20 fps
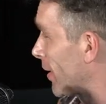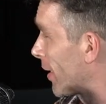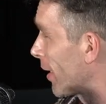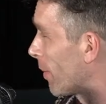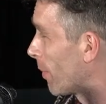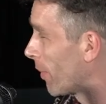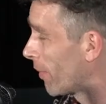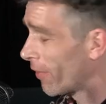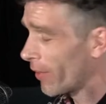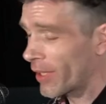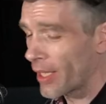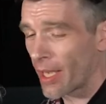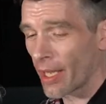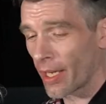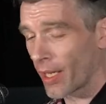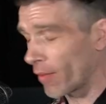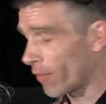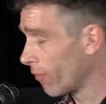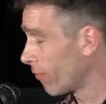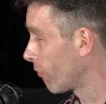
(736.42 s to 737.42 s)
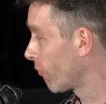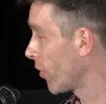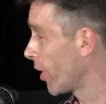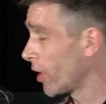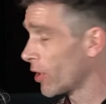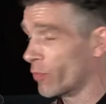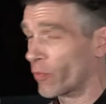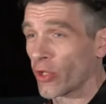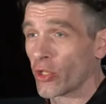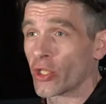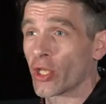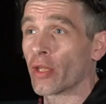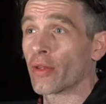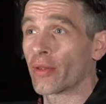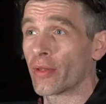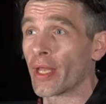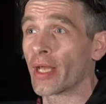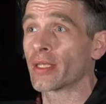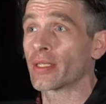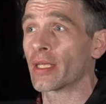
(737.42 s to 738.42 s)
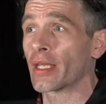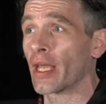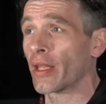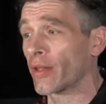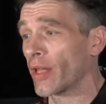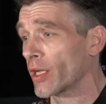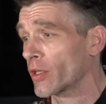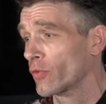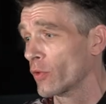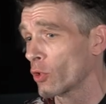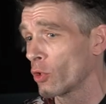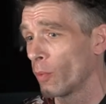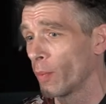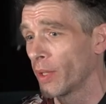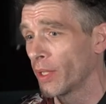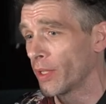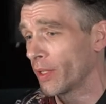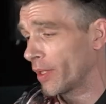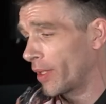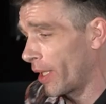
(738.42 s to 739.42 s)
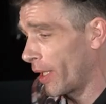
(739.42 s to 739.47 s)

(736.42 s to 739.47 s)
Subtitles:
cinema and that. Really appreciate it. Thanks again. Thanks for coming.